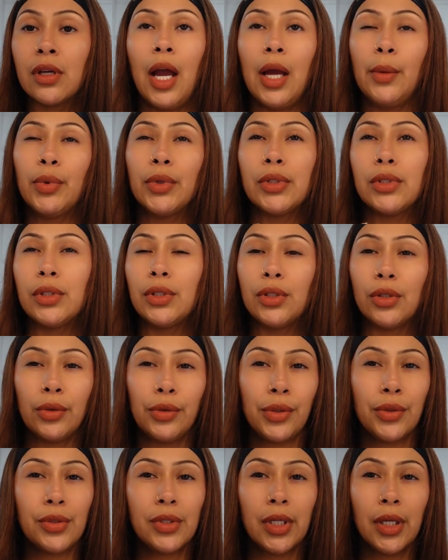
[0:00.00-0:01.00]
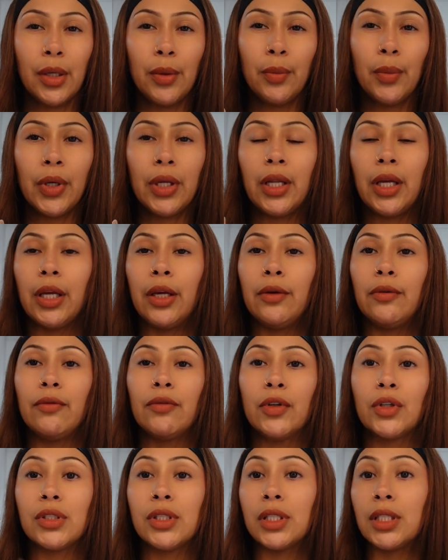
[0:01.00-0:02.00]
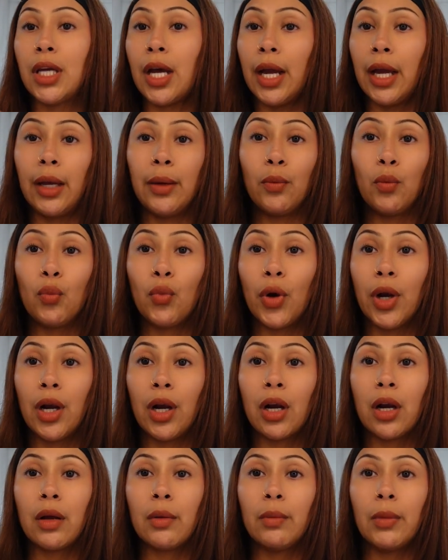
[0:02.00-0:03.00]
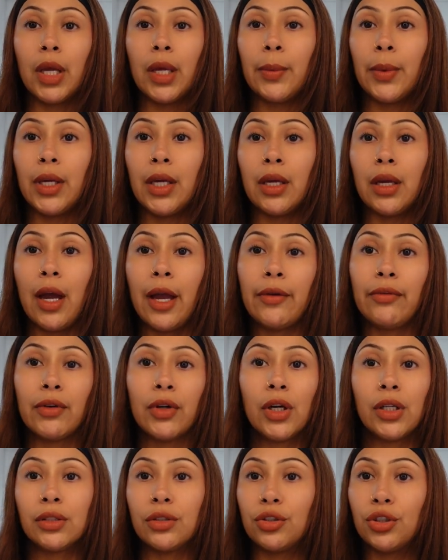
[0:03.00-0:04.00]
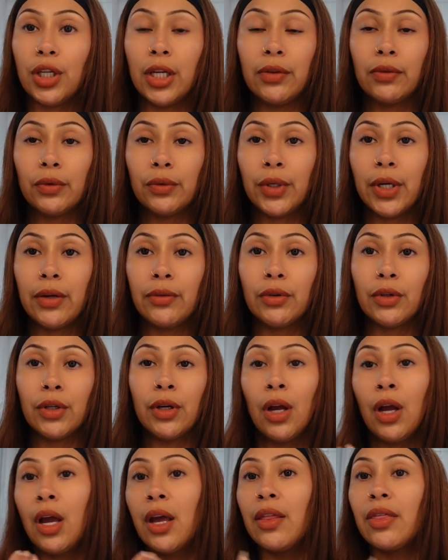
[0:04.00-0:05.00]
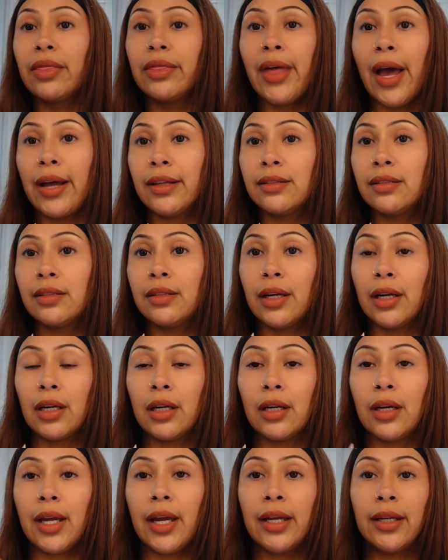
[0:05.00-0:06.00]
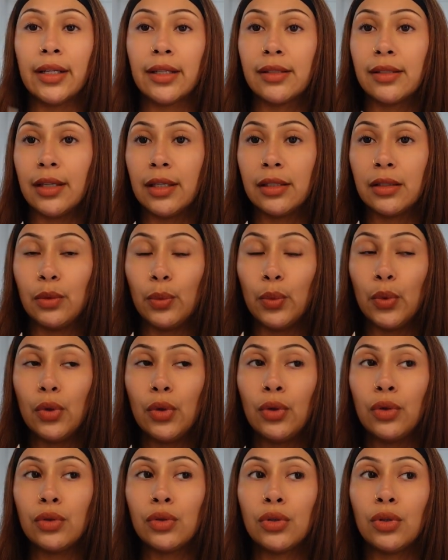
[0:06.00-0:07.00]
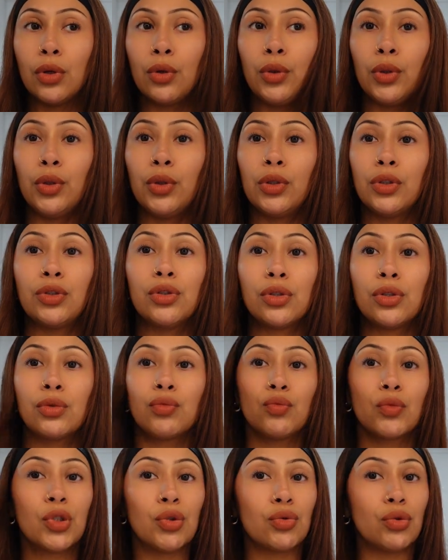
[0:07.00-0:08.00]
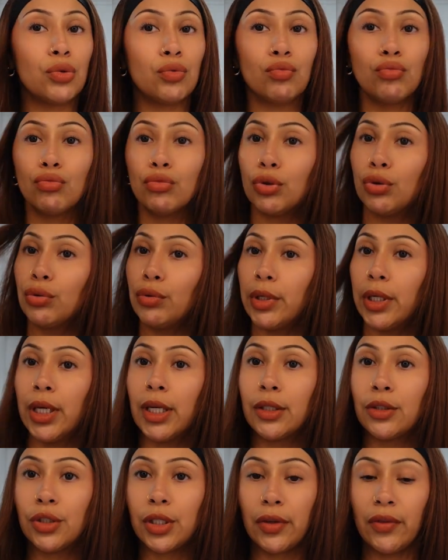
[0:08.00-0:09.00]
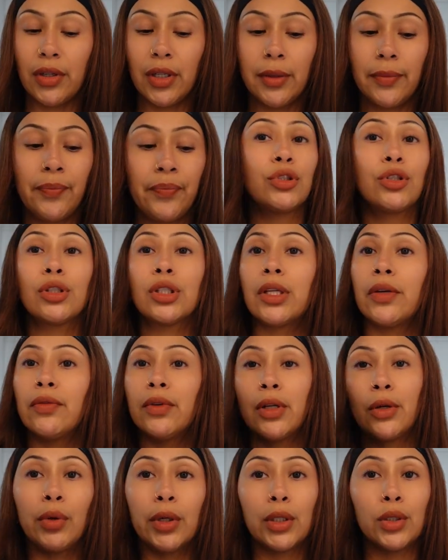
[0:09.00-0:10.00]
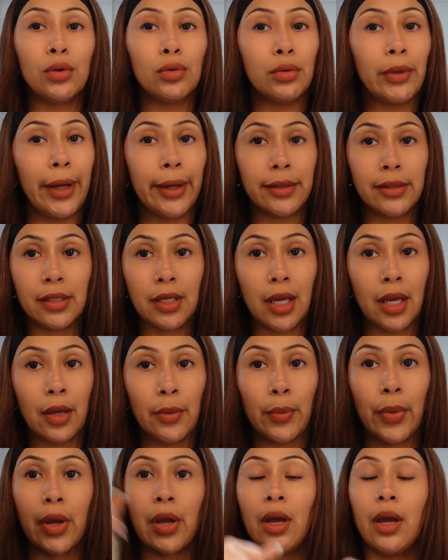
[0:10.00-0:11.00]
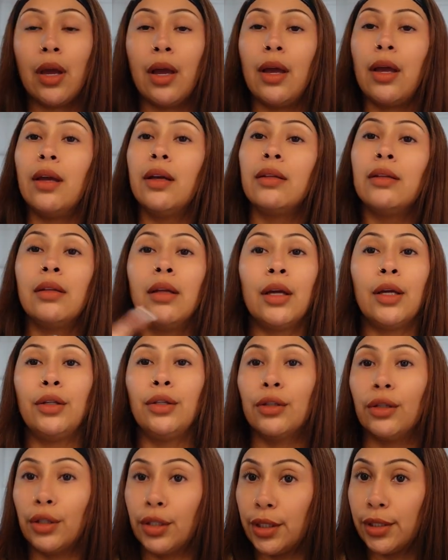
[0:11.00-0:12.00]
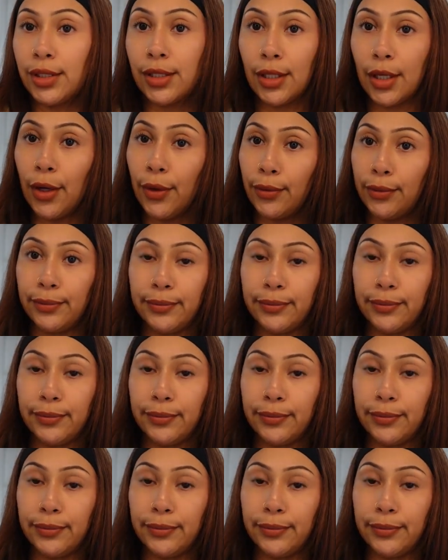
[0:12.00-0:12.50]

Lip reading: I personally don't use them, but if there's a time where maybe I forgot to shave or whatever, that's there and accessible. So you can just real quick shave it up, just give it a quick little landscape, and then you're good to go.